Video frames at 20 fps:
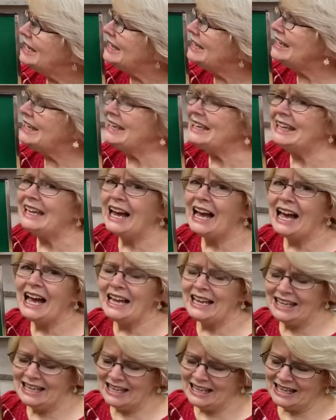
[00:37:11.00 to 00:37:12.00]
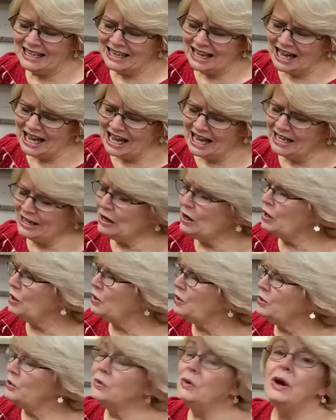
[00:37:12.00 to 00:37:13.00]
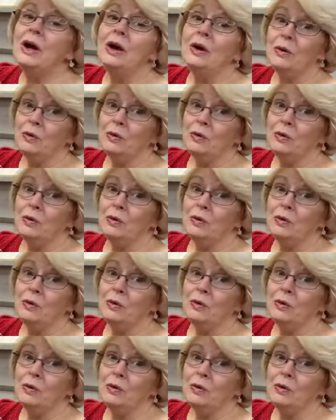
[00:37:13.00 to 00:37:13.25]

E-I-E-I-O,